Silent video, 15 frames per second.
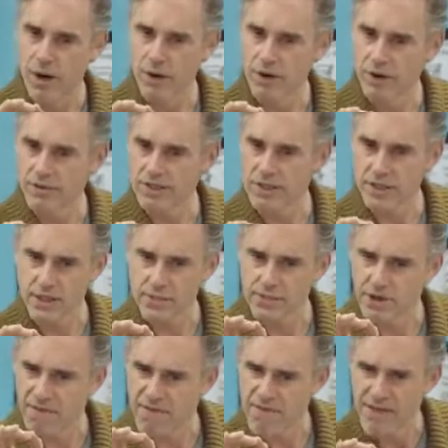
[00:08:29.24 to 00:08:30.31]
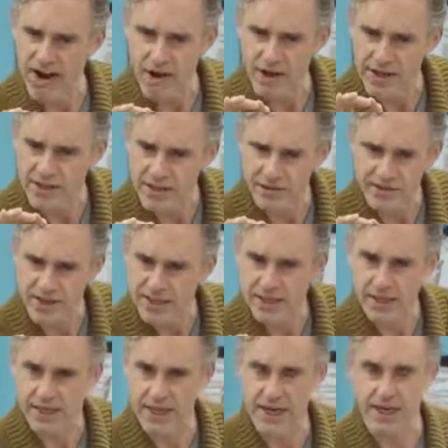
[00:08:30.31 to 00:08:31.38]
our nervous systems are very
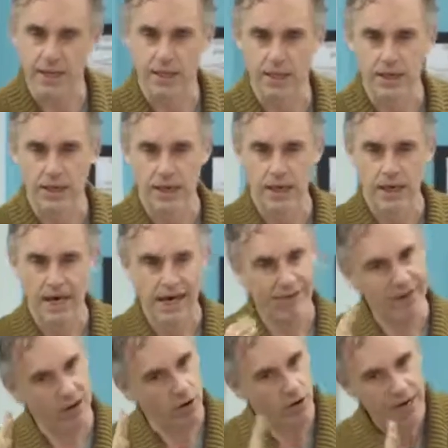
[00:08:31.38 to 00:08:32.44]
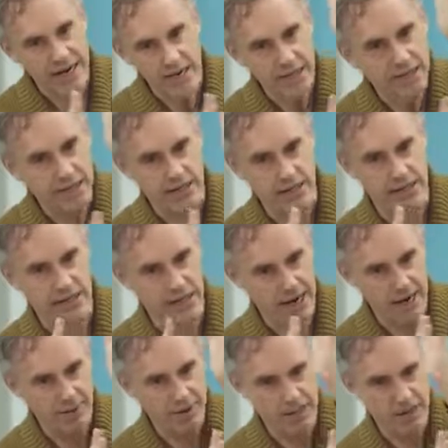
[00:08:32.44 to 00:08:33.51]
sophisticated, and they orient us in
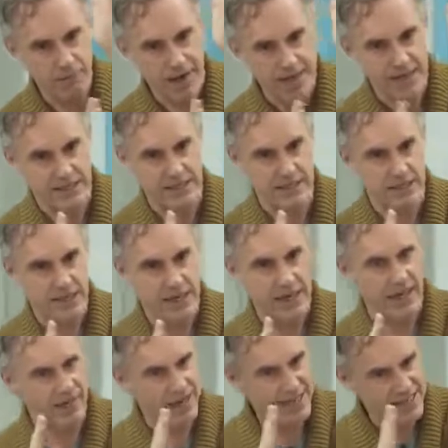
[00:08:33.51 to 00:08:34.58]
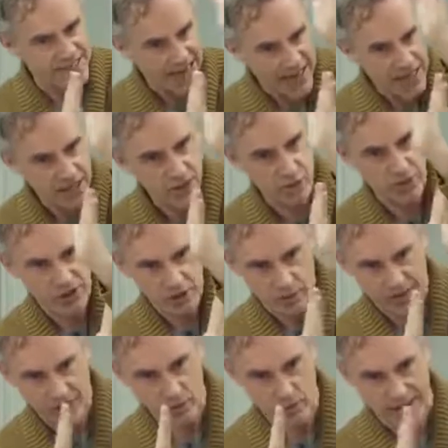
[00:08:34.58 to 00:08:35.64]
time and space, and they can tell us when
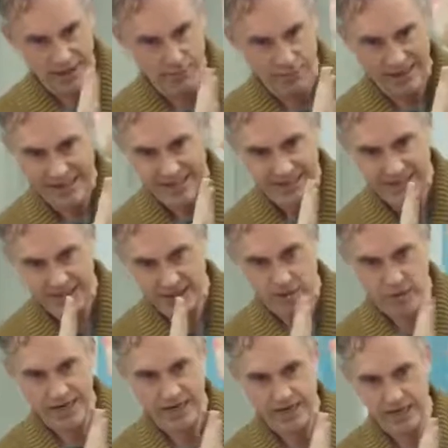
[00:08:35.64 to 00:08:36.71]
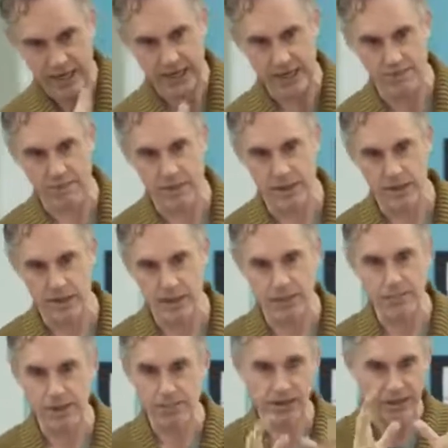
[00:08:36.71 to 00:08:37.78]
they're in the right place at the right time.
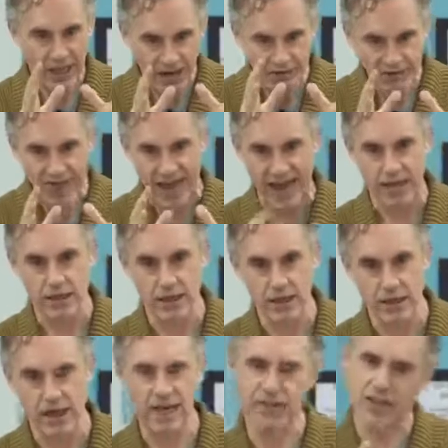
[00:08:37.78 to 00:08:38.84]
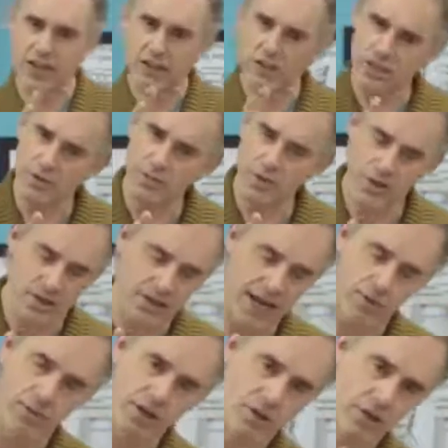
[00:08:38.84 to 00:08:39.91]
And people love that. And I think you experience
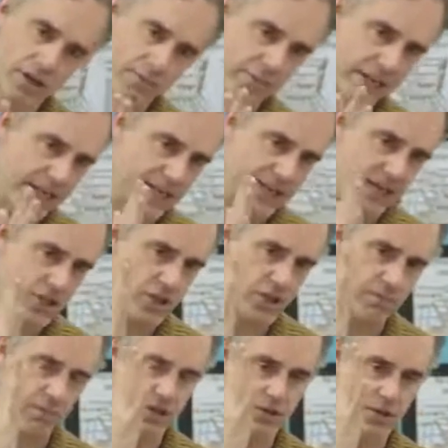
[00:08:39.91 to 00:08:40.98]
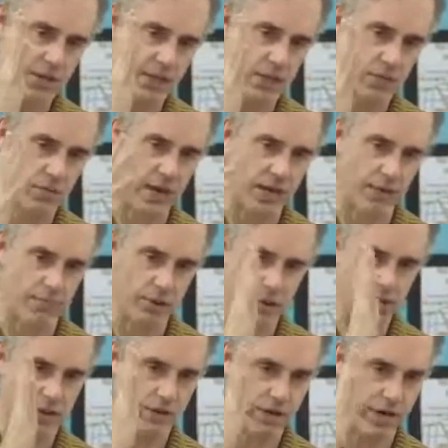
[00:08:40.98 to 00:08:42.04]
that when you're deeply engaged in music as well. It
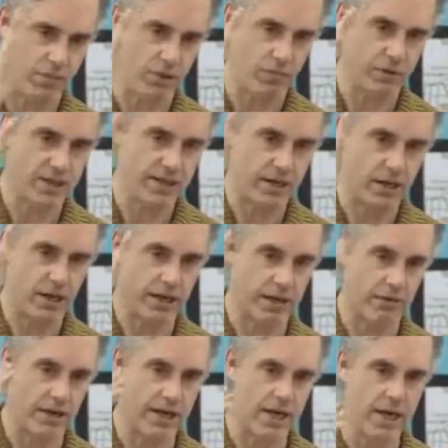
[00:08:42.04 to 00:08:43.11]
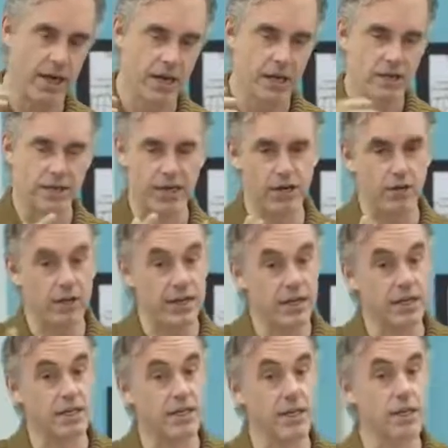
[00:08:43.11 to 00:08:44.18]
puts you there momentarily, right? Say you're in a
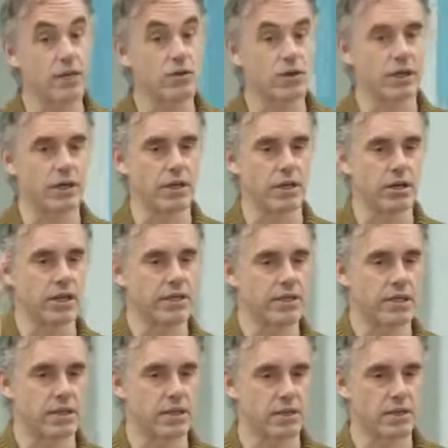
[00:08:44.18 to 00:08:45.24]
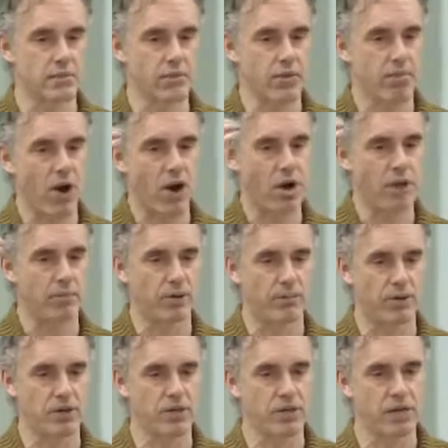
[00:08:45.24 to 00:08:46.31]
cathedral and you're listening to some remarkable
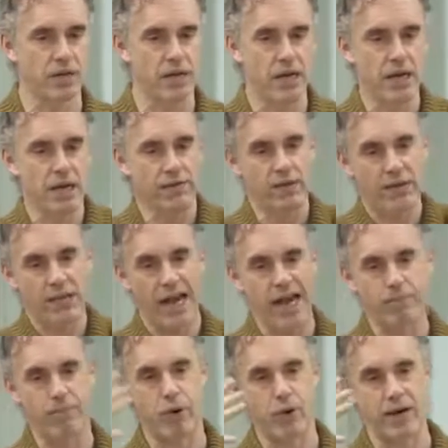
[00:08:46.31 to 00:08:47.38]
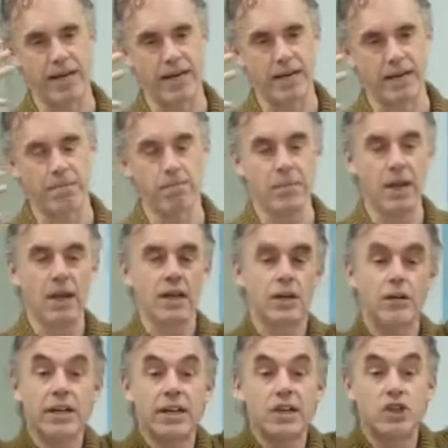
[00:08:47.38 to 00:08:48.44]
music. If the light pouring in,
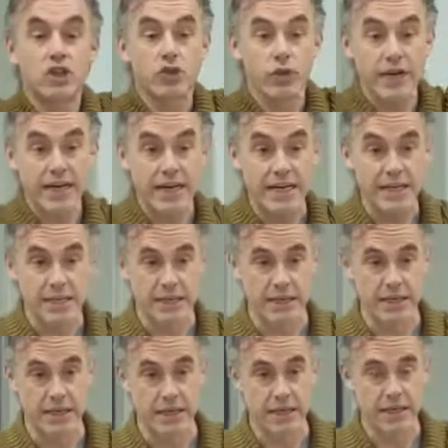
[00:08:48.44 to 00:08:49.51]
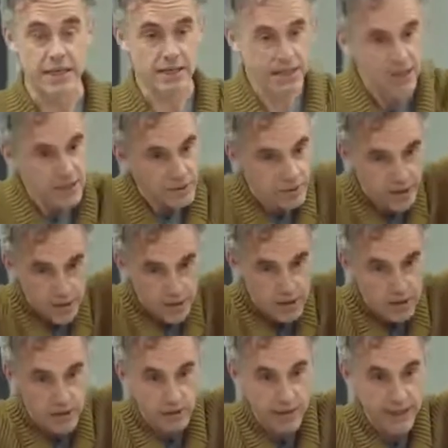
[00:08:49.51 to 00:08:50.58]
you're in trees, because that's what a
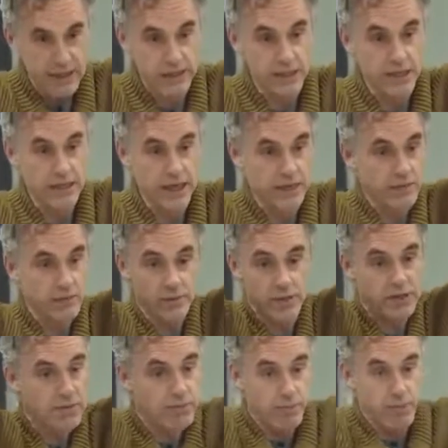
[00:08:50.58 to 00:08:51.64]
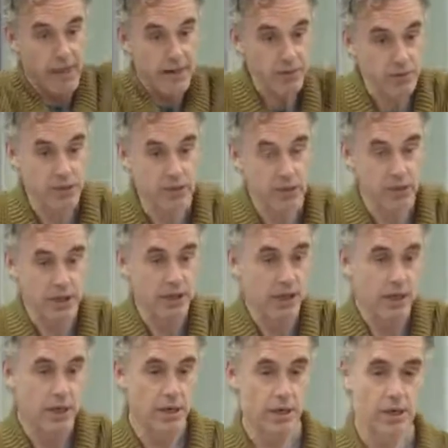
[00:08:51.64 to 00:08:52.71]
cathedral is. That's what the
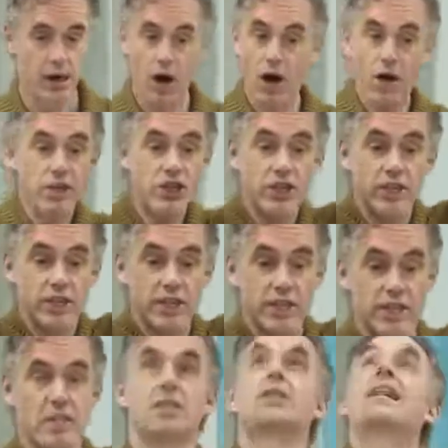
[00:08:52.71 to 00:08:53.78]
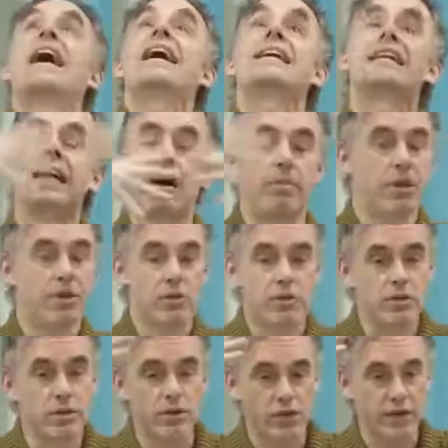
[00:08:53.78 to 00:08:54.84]
arches is. It's light coming
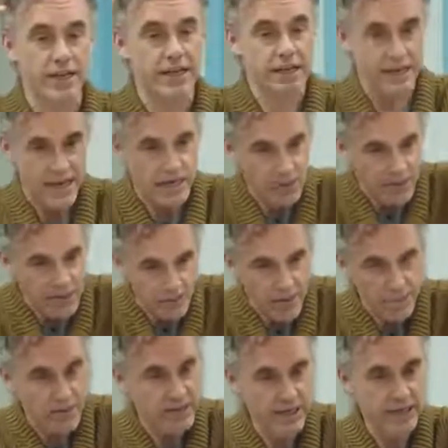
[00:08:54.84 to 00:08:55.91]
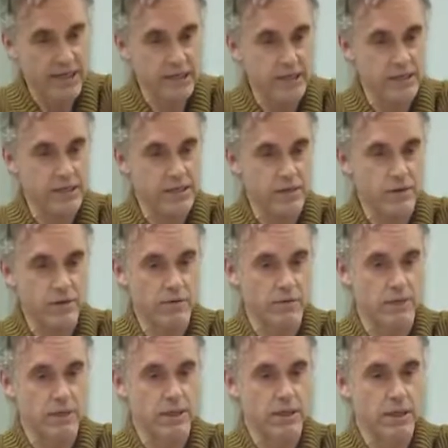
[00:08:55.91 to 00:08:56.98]
through the trees. That's what's represented in the
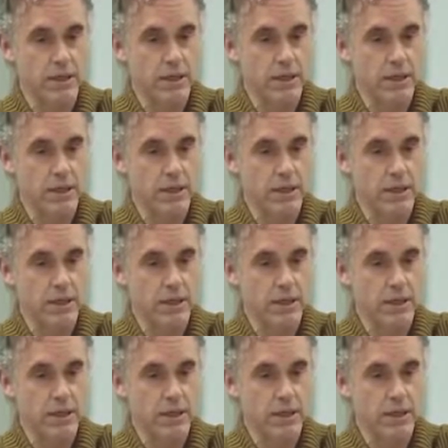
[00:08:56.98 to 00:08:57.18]
stones.